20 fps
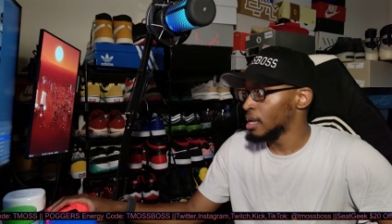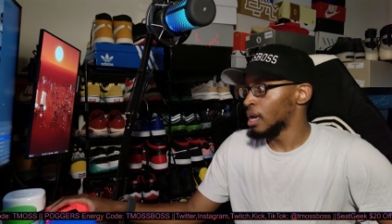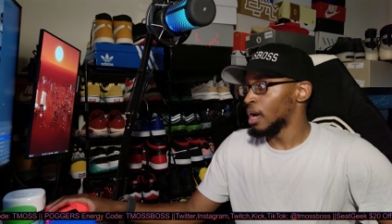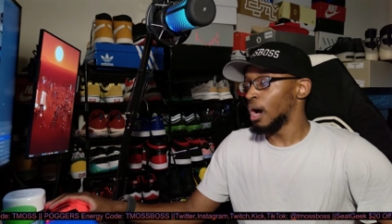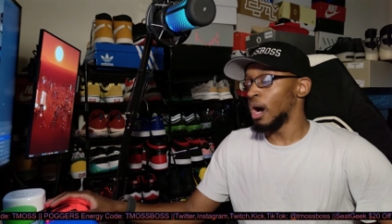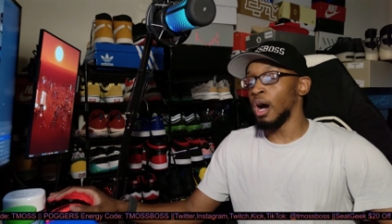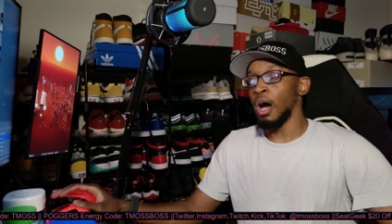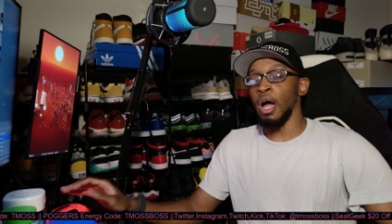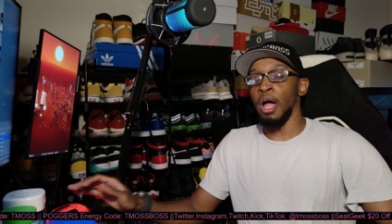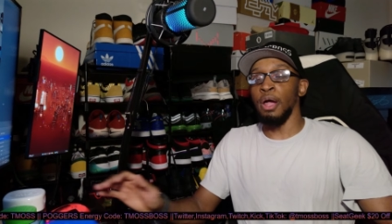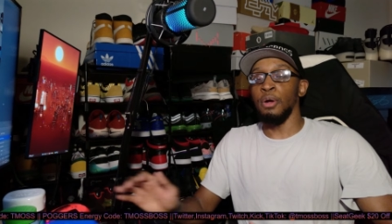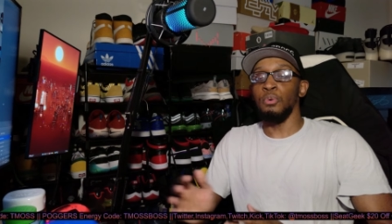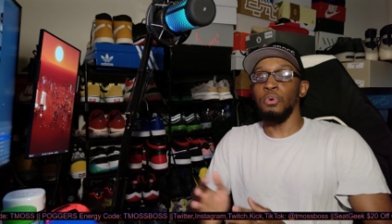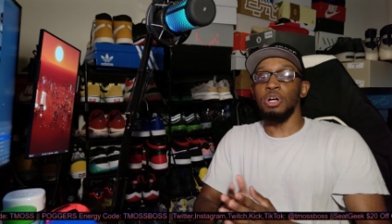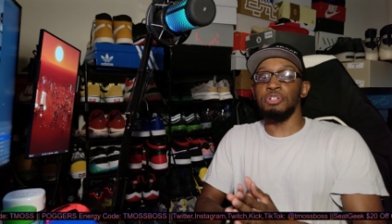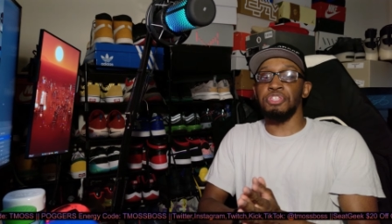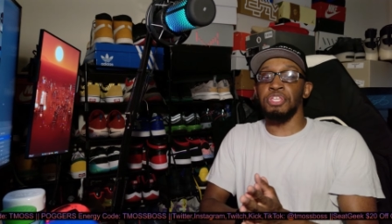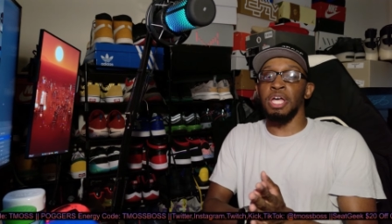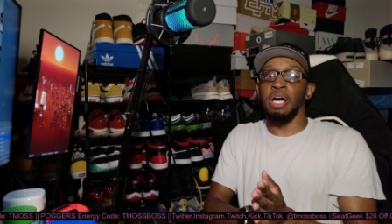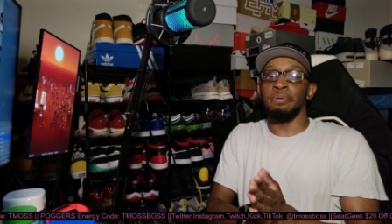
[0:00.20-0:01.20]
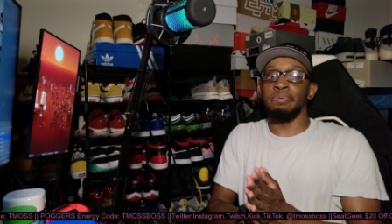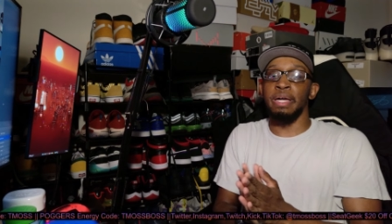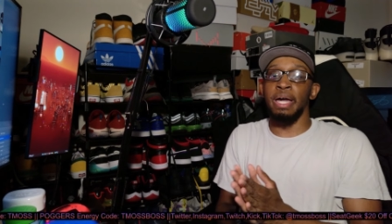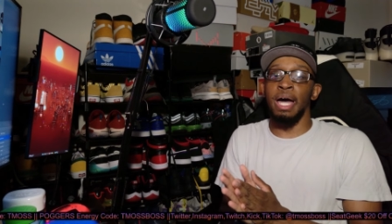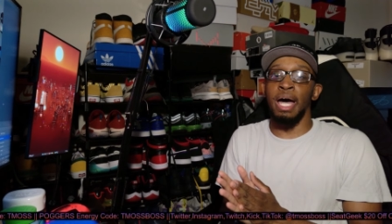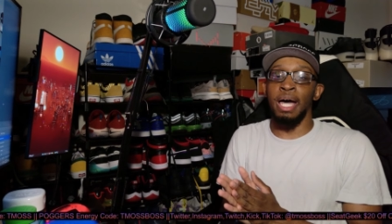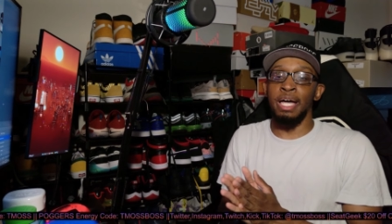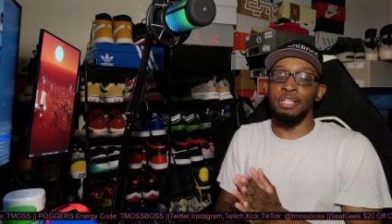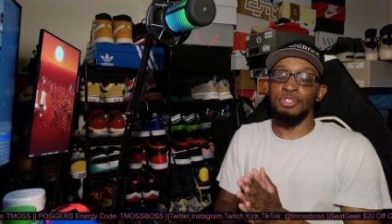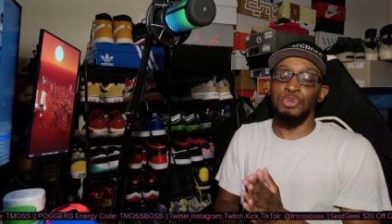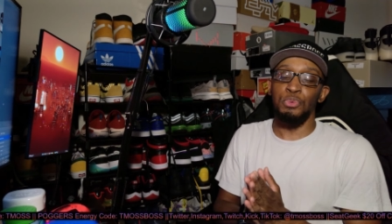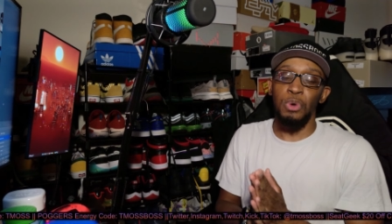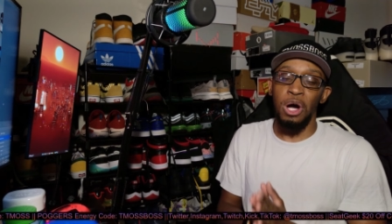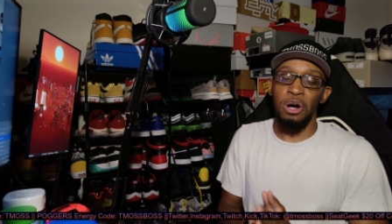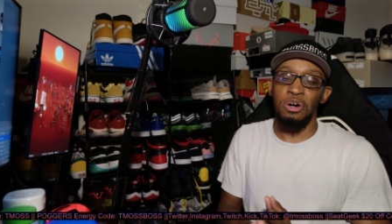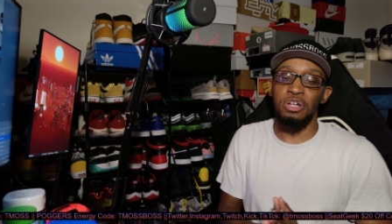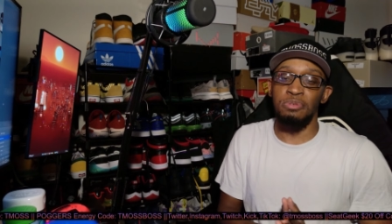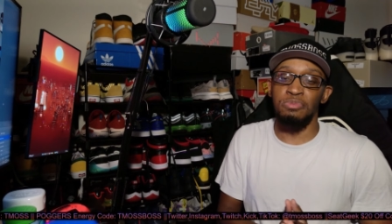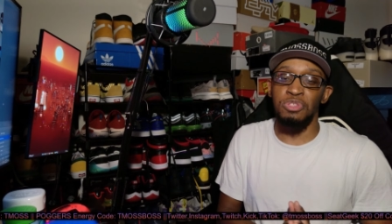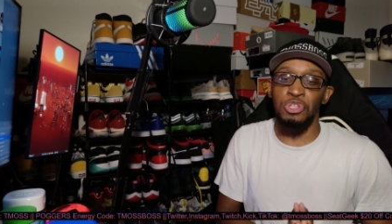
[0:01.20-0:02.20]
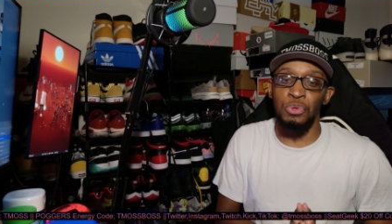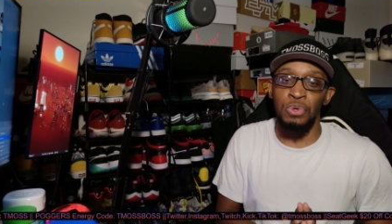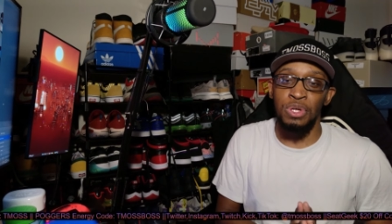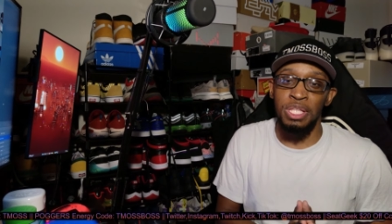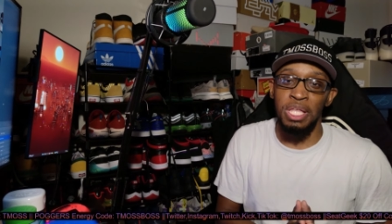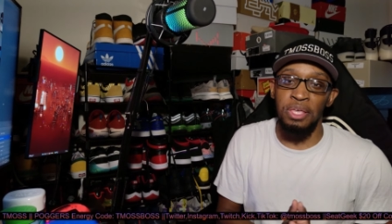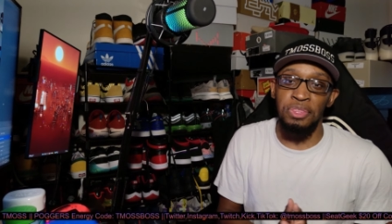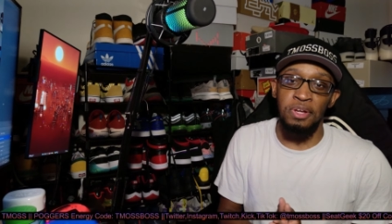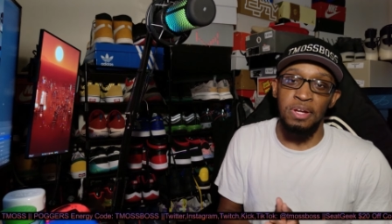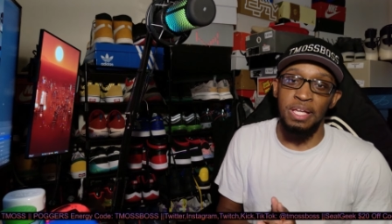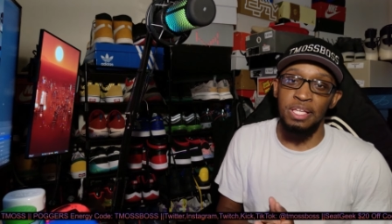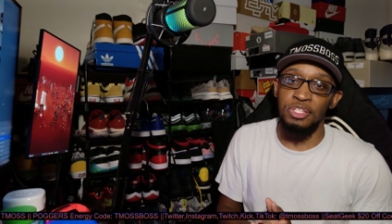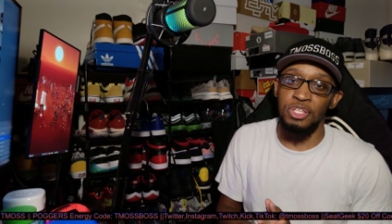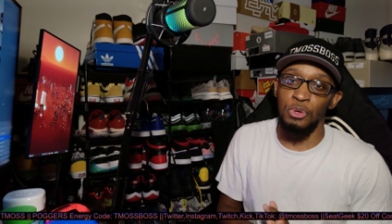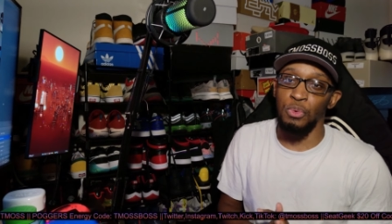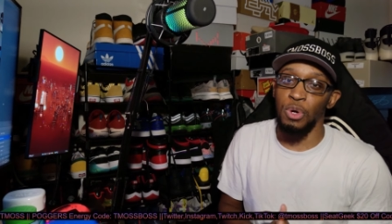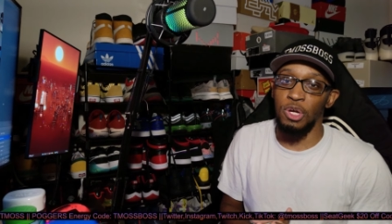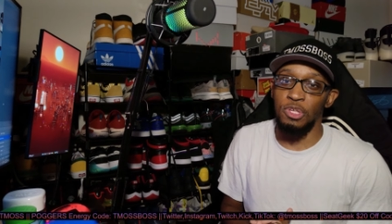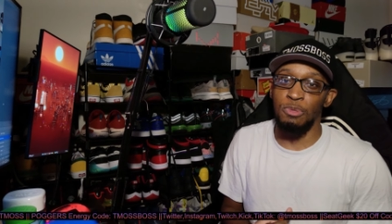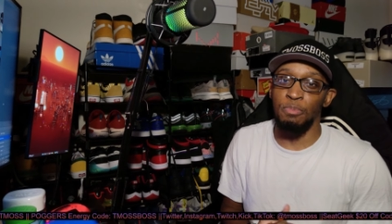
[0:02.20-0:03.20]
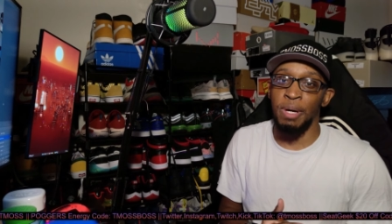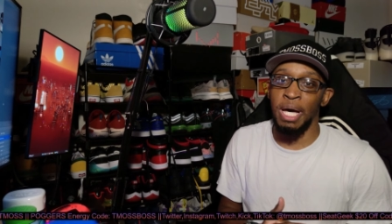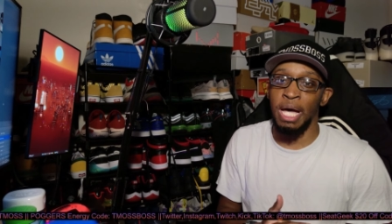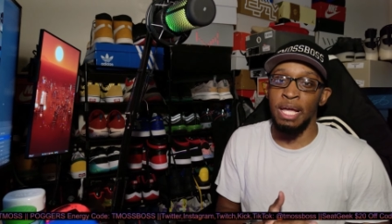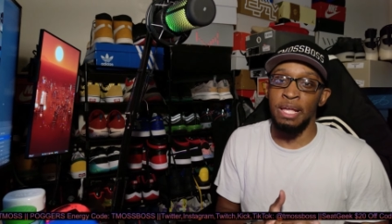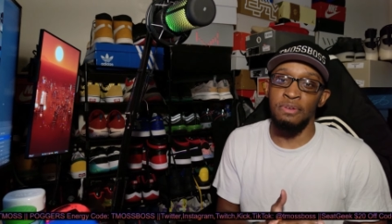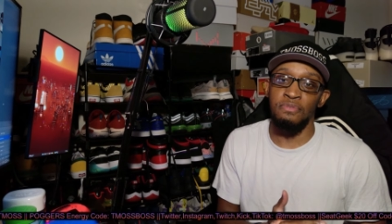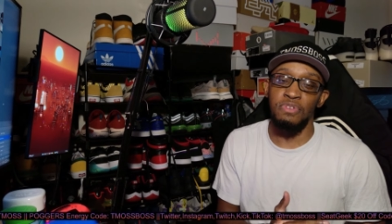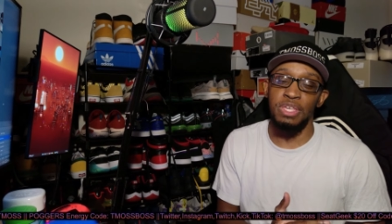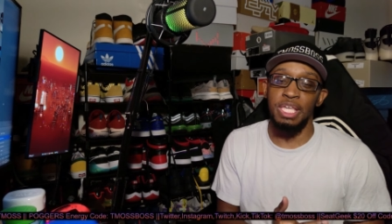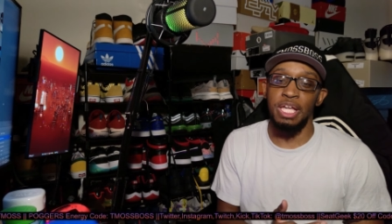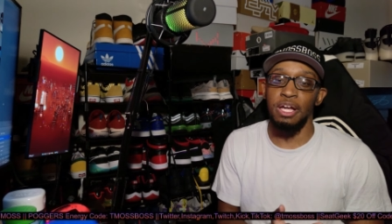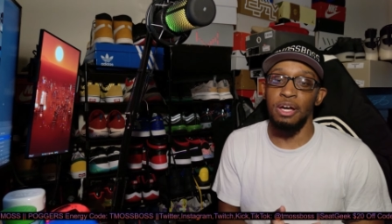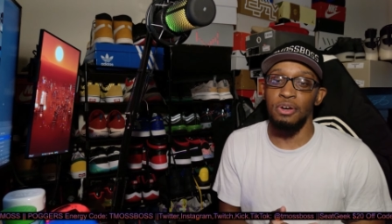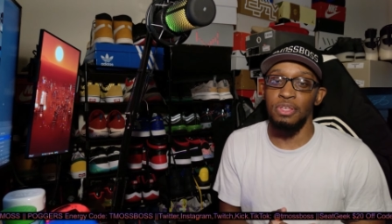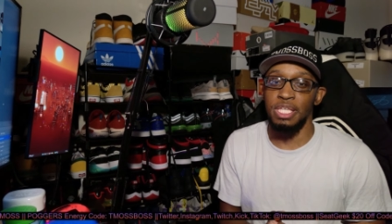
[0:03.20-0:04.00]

Alright, what's up guys? Welcome to another Is It Worth Buying video.